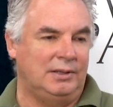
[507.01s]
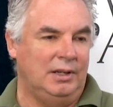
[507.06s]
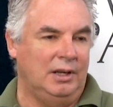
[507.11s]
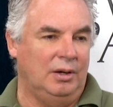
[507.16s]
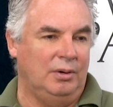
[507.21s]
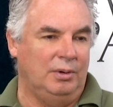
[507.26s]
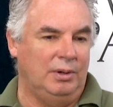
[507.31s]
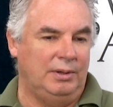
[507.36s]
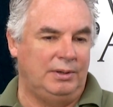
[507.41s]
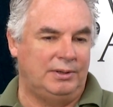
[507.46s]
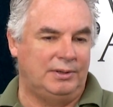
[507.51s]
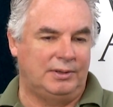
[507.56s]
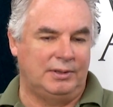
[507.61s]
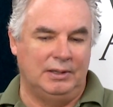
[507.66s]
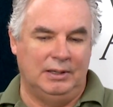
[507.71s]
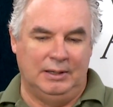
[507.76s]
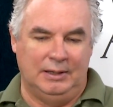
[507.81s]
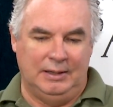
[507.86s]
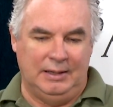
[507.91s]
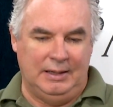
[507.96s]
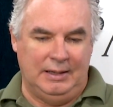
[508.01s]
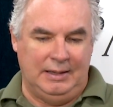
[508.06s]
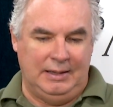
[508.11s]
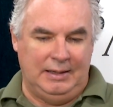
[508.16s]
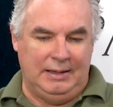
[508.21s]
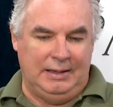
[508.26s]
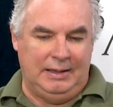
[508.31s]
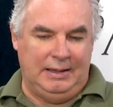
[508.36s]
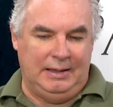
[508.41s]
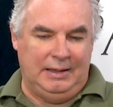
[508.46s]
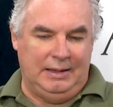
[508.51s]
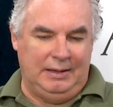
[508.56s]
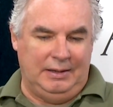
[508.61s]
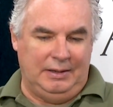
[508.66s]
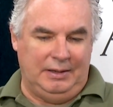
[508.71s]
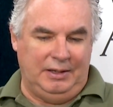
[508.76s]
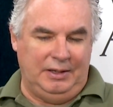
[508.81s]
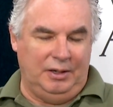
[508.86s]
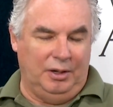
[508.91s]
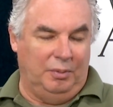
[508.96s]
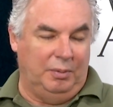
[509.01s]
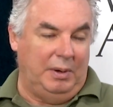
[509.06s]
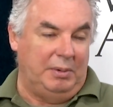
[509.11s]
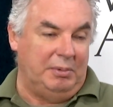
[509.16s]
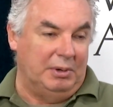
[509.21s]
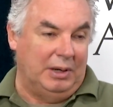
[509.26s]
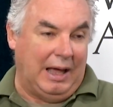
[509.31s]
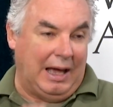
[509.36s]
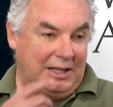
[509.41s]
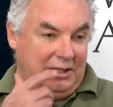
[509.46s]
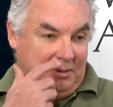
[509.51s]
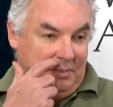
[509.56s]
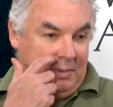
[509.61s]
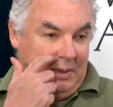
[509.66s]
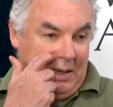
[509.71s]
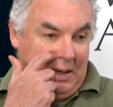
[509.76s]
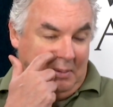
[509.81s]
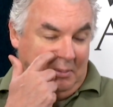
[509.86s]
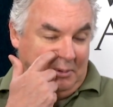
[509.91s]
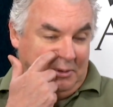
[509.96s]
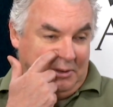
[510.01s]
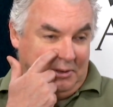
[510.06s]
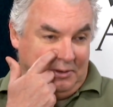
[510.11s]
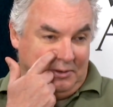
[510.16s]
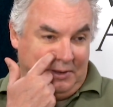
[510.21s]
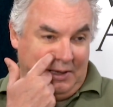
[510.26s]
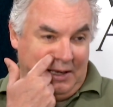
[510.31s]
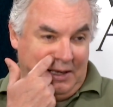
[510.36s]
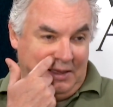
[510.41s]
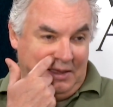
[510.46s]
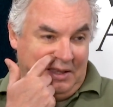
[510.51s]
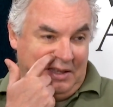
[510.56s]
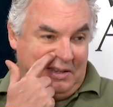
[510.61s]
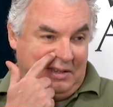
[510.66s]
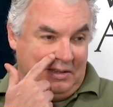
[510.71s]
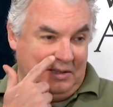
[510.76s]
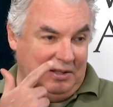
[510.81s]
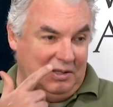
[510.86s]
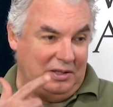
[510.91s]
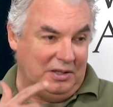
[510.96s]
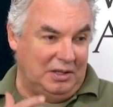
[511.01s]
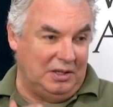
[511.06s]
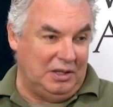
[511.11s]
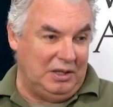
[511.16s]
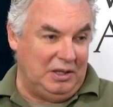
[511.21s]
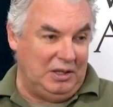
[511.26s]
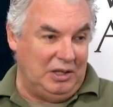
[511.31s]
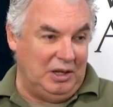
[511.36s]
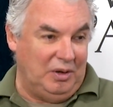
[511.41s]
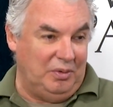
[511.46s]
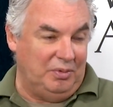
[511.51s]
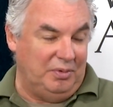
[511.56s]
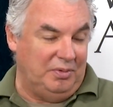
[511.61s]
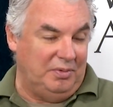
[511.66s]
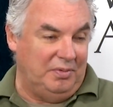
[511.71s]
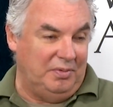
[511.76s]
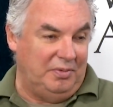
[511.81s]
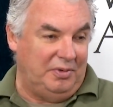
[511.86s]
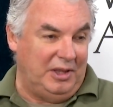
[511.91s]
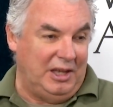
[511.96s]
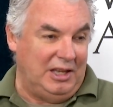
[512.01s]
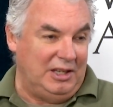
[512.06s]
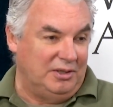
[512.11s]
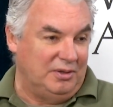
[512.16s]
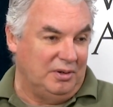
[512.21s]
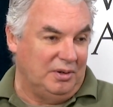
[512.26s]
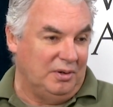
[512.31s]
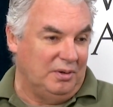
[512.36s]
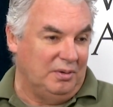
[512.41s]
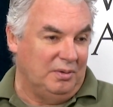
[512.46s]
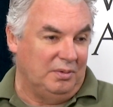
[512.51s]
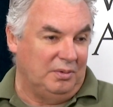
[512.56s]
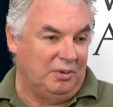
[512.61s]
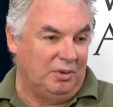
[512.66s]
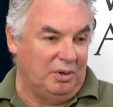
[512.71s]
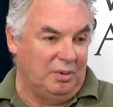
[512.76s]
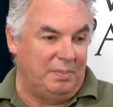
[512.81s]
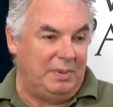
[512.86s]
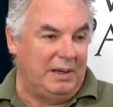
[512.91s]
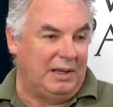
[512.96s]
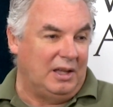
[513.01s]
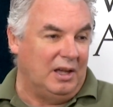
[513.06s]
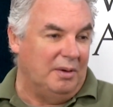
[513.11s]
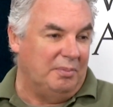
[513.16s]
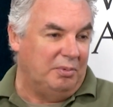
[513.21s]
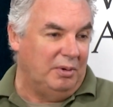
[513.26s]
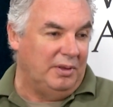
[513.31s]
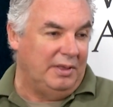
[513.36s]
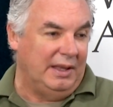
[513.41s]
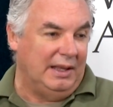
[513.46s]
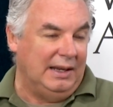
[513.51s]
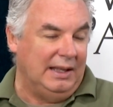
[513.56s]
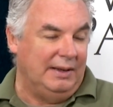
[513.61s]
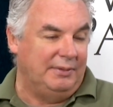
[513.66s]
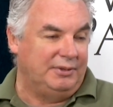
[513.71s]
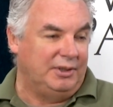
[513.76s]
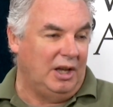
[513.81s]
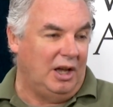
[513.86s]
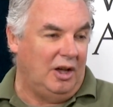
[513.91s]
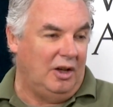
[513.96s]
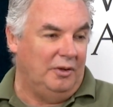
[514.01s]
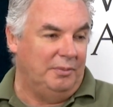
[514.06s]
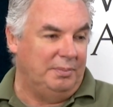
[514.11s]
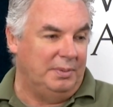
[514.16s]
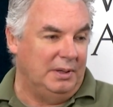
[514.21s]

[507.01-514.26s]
You know, it's, you know, we would like to be able to say that, you know, things are going to pick up where they left off.